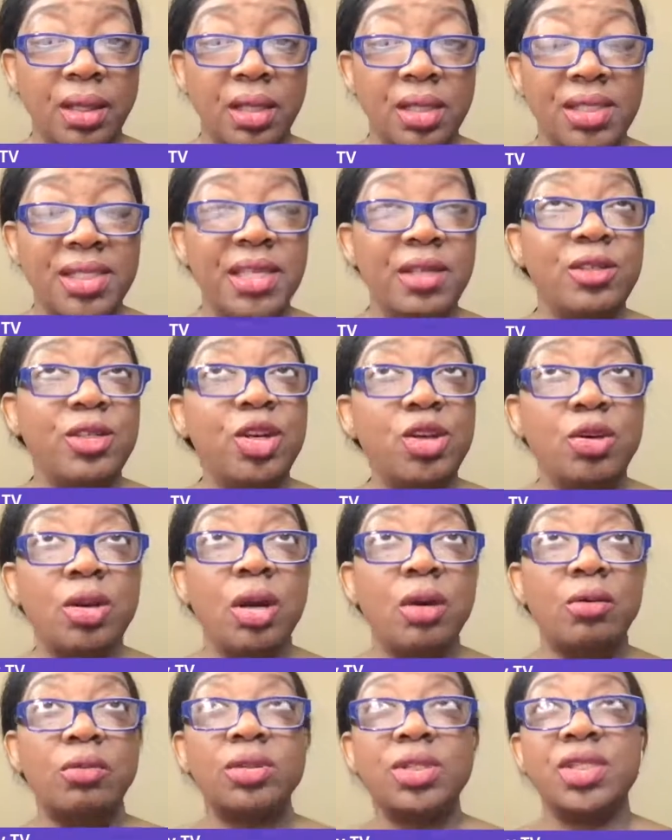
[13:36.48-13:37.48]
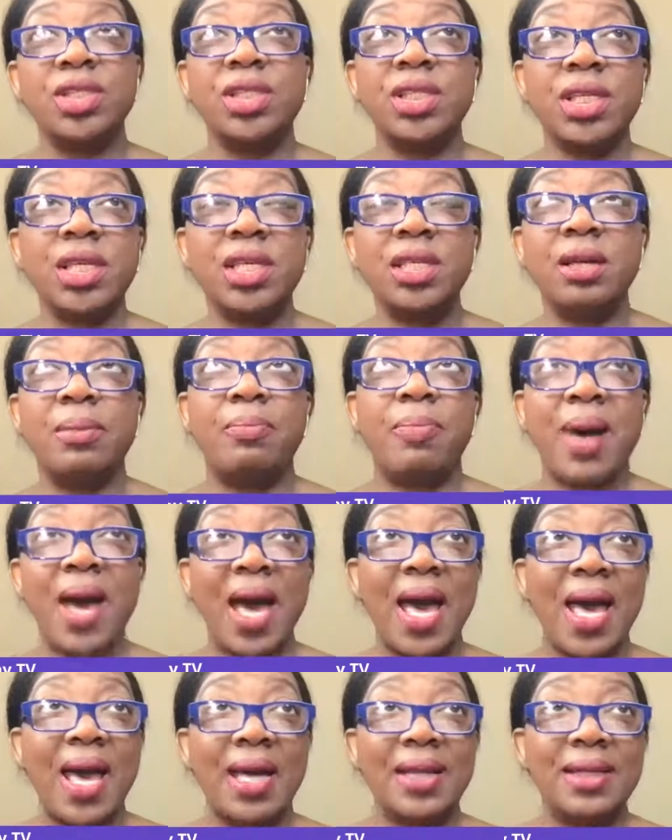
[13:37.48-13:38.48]
See, you don't see the
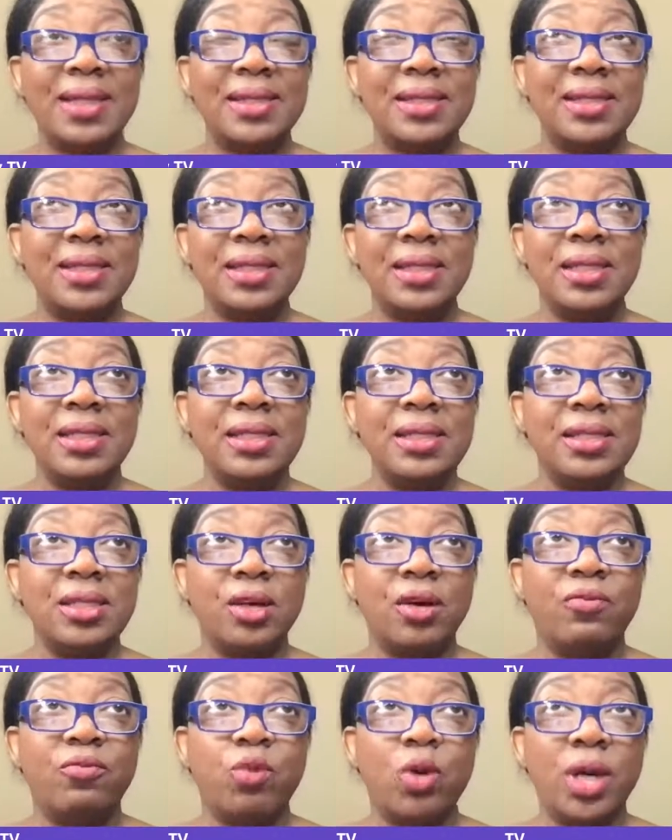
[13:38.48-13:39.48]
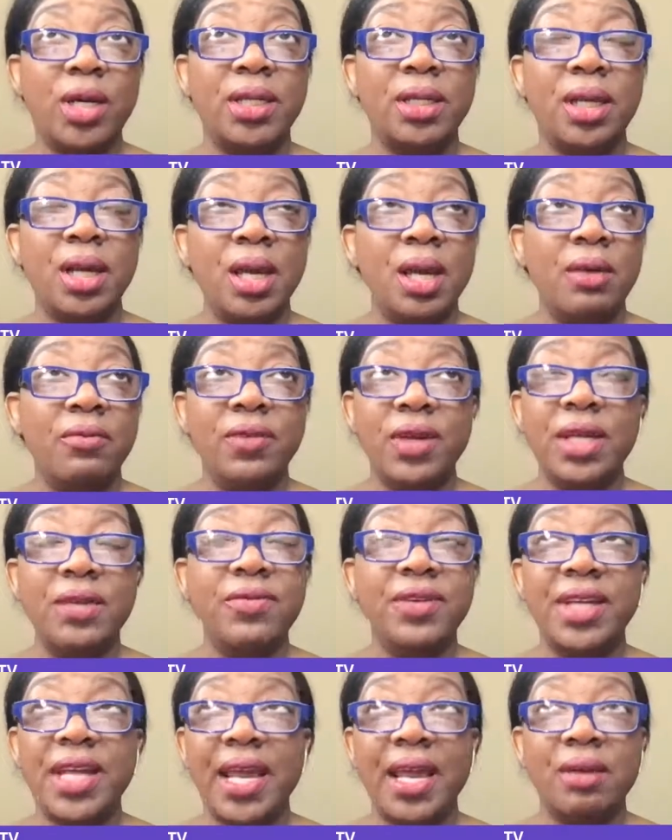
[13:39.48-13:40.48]
behind the scenes of what
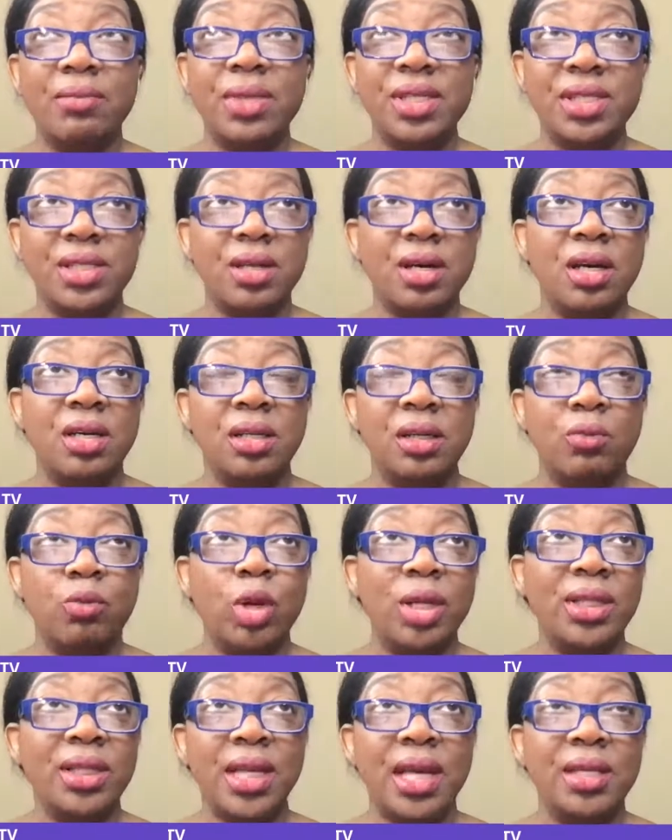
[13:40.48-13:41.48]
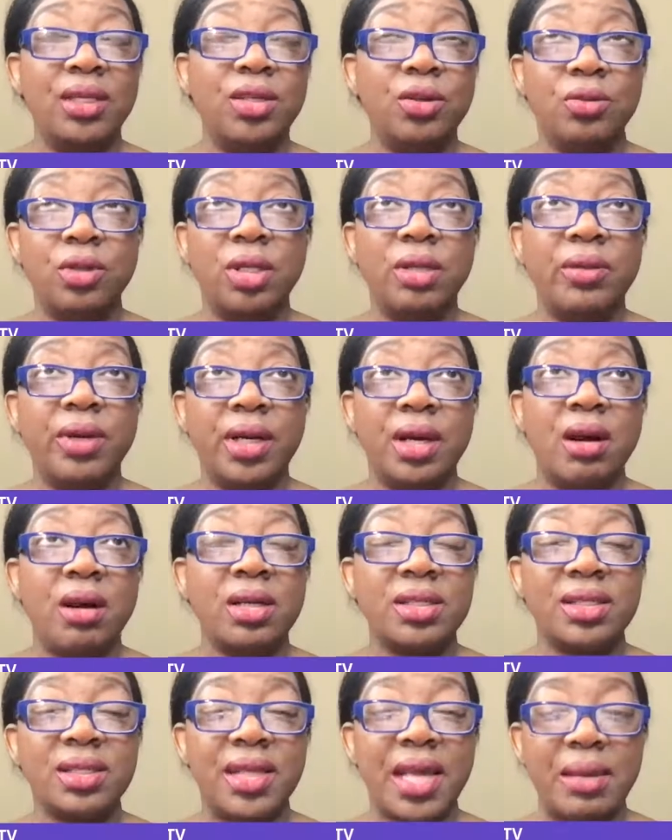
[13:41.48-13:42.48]
even Amazon or what they doing in
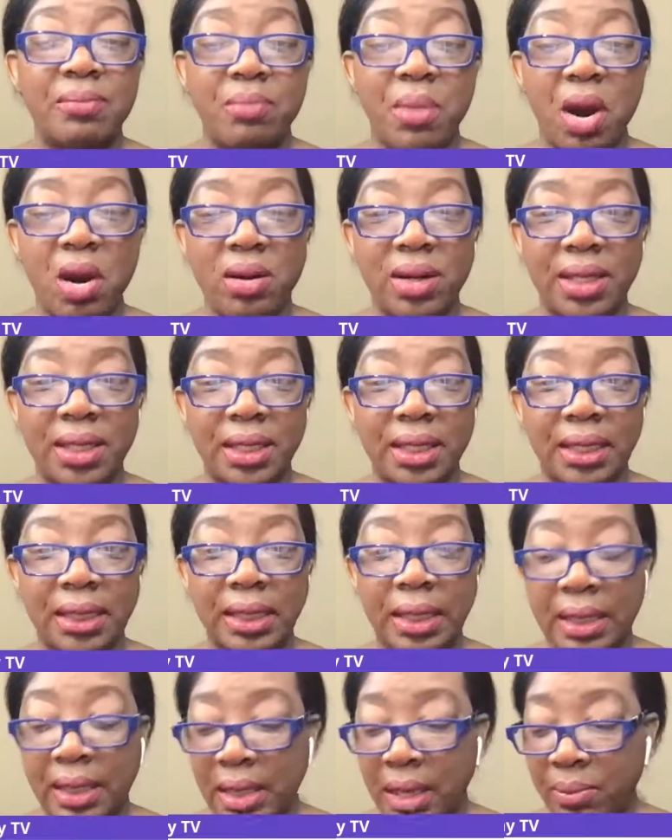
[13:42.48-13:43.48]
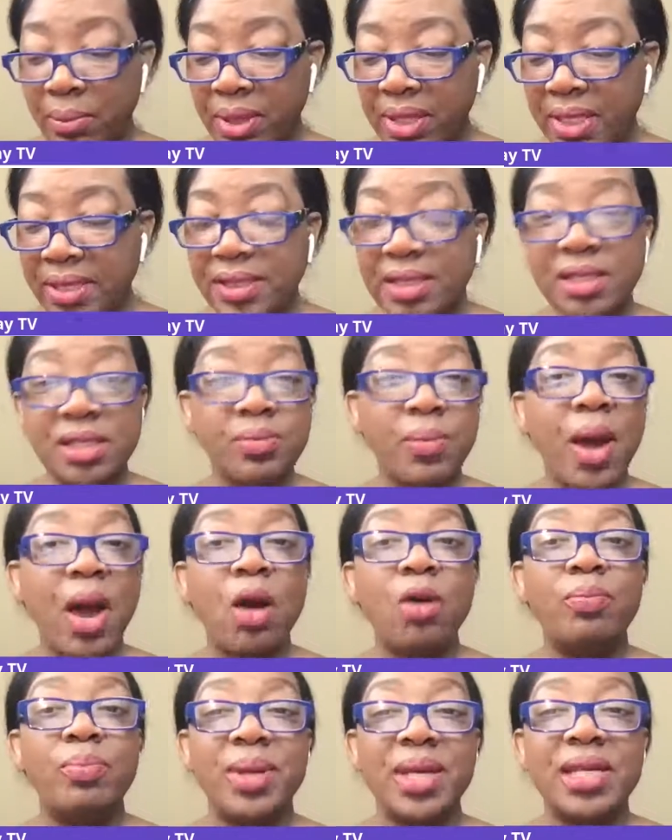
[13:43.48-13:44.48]
regards to their marketing. But as a
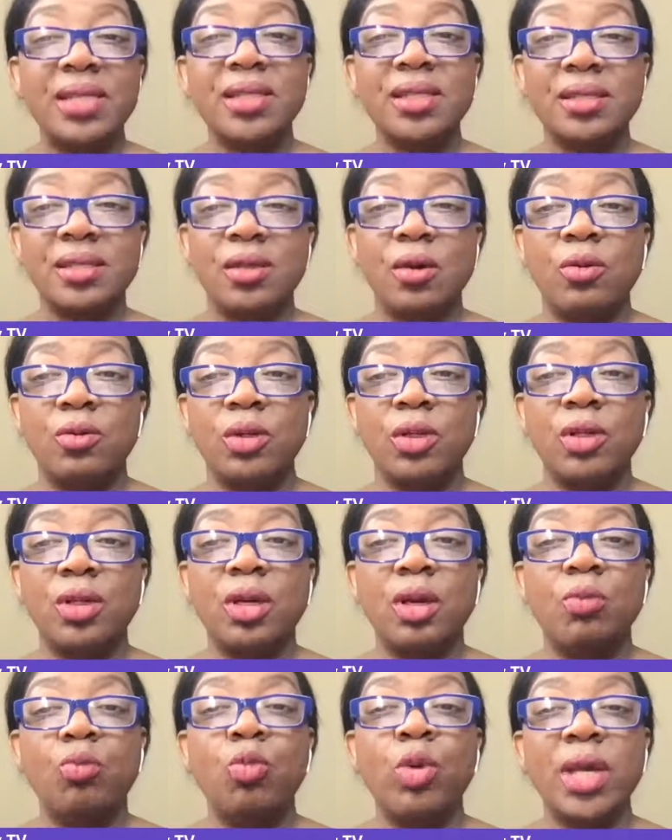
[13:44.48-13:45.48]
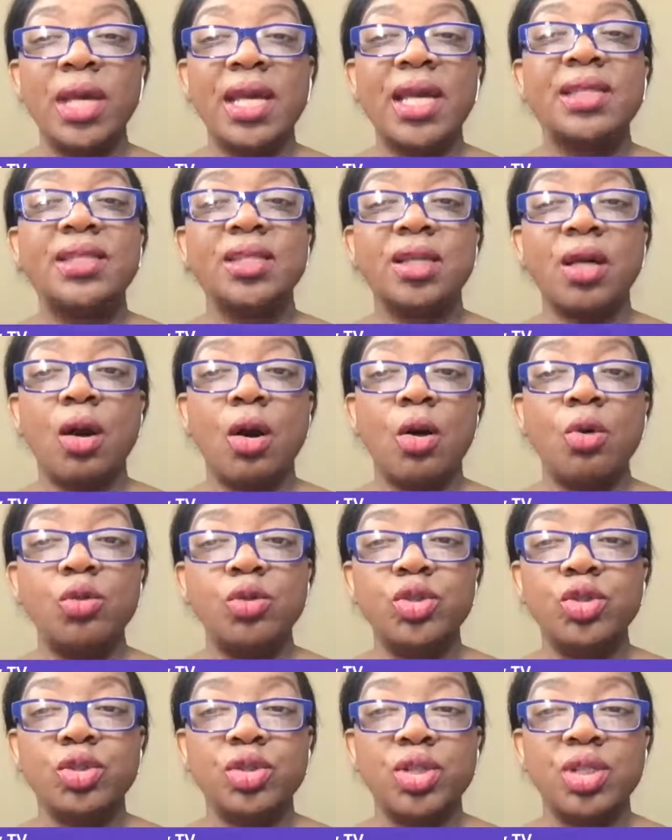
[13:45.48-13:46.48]
small business owner, we as
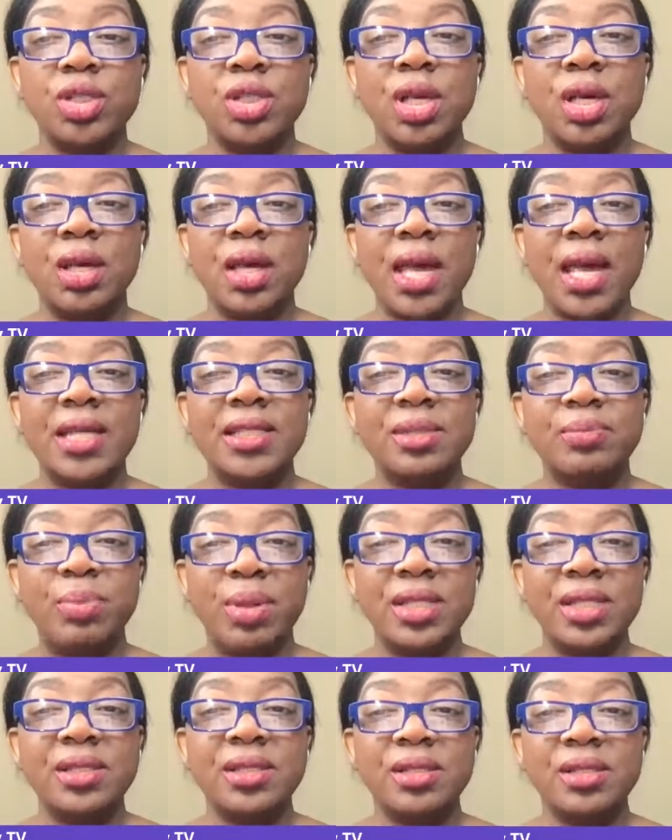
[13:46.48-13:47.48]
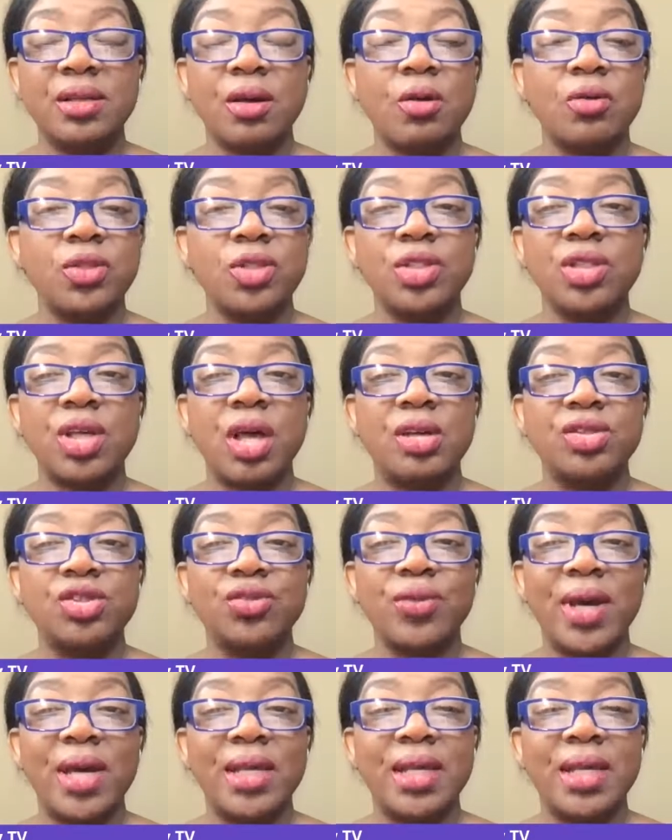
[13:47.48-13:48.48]
coaches, as business coaches, are
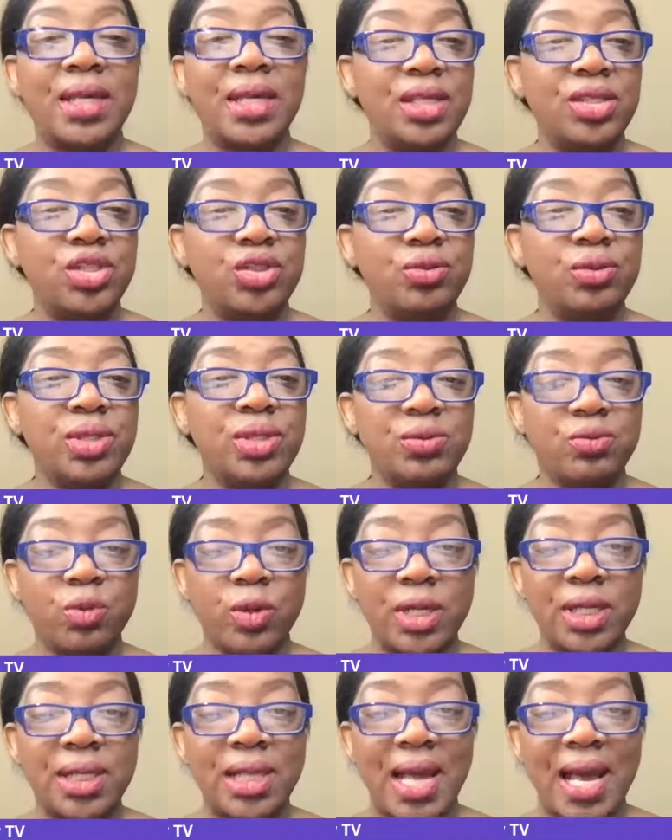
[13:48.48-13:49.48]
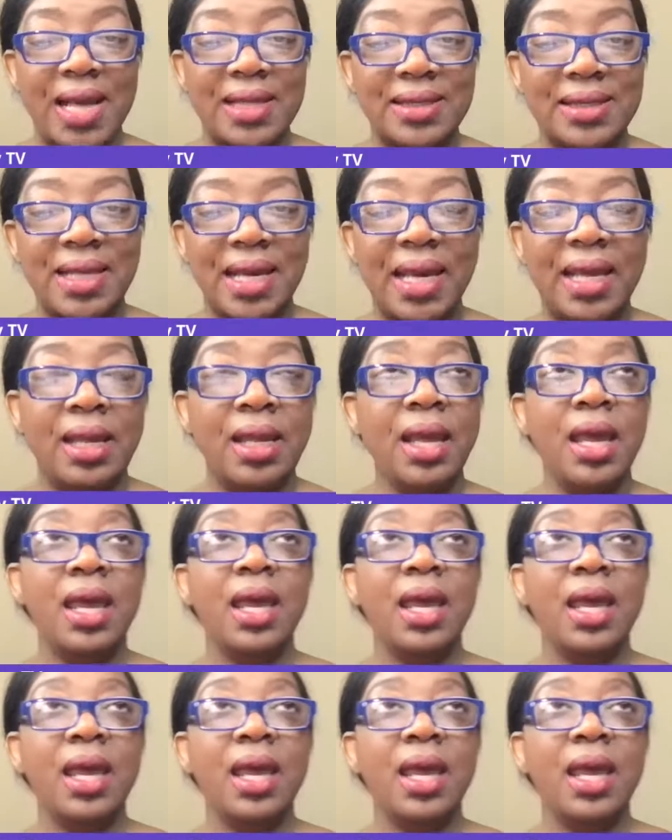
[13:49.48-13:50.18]
trying to get you to realize that